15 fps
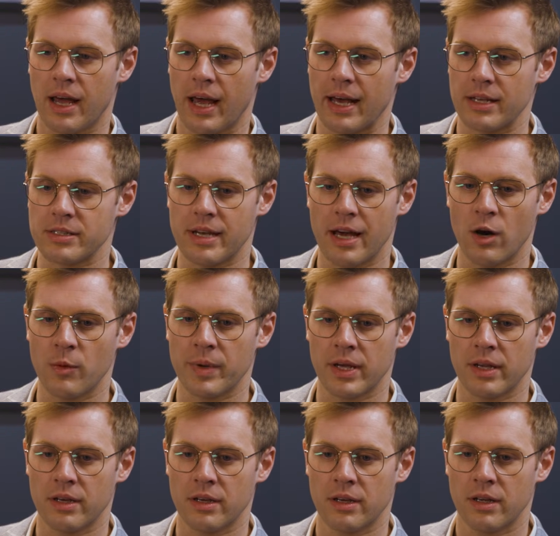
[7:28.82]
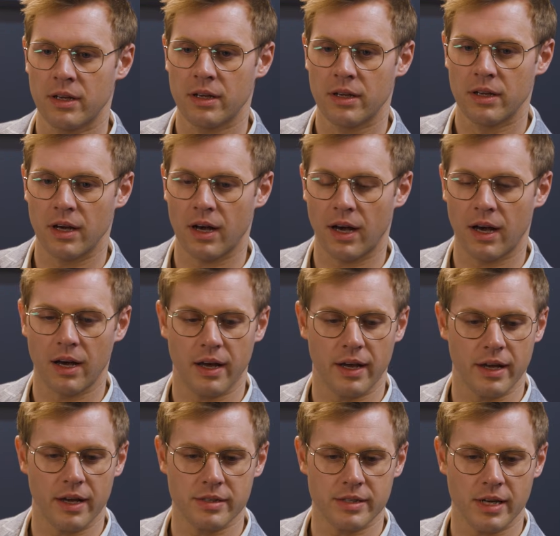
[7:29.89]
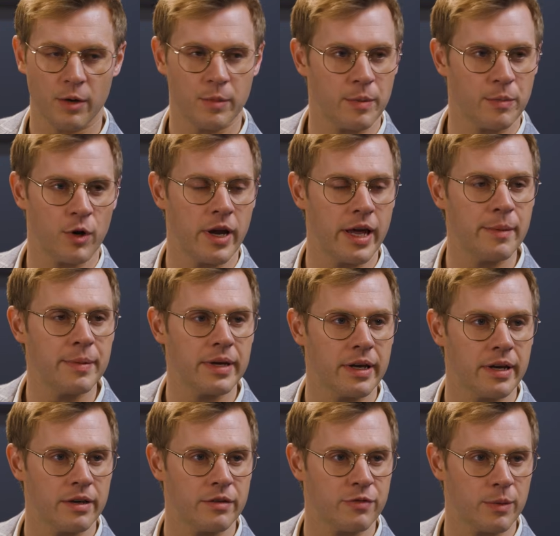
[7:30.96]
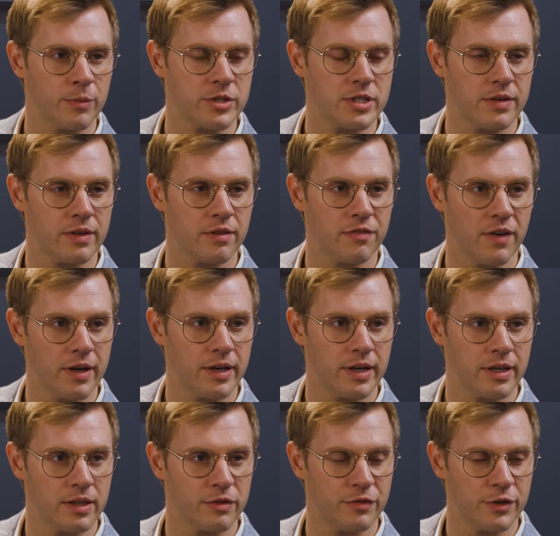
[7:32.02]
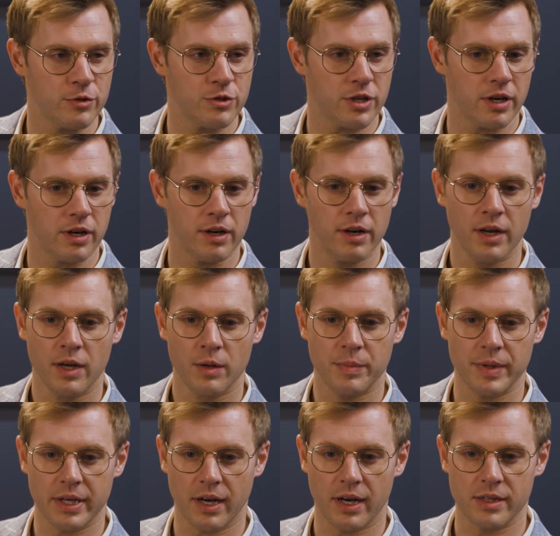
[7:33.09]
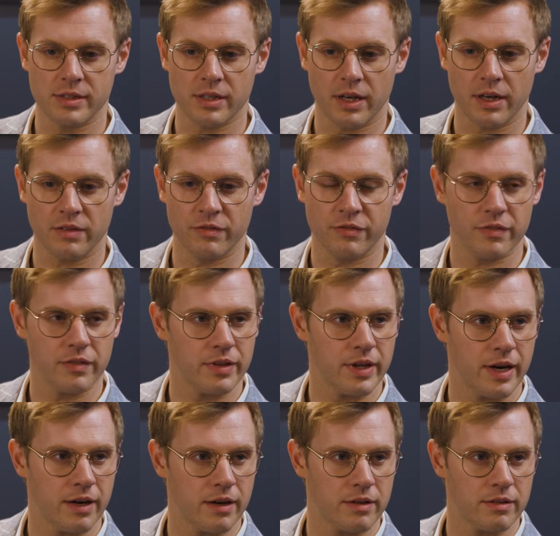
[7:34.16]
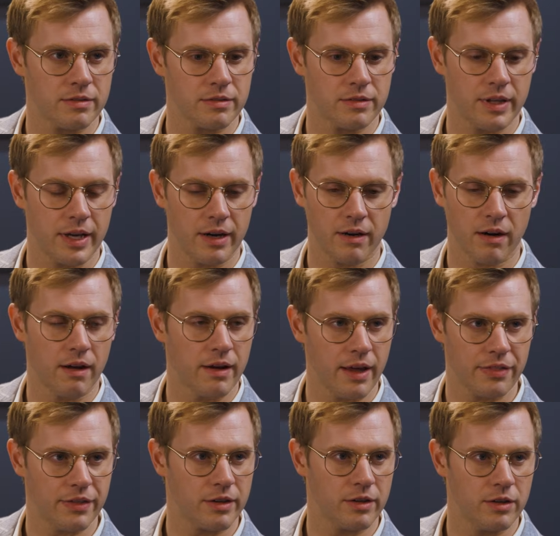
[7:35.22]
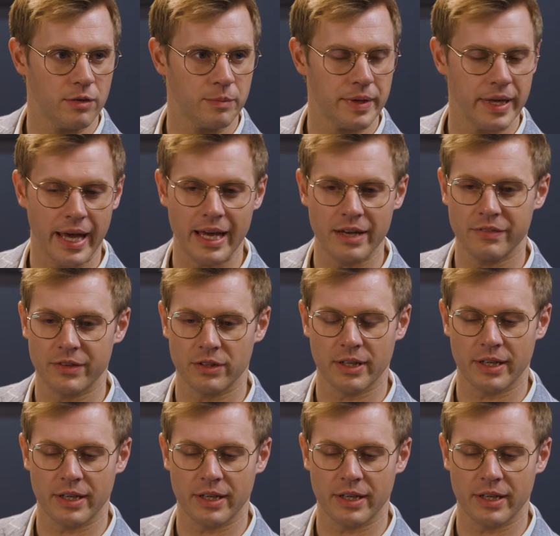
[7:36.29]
has now been prohibited from receiving funding in the future because of their unethical behavior.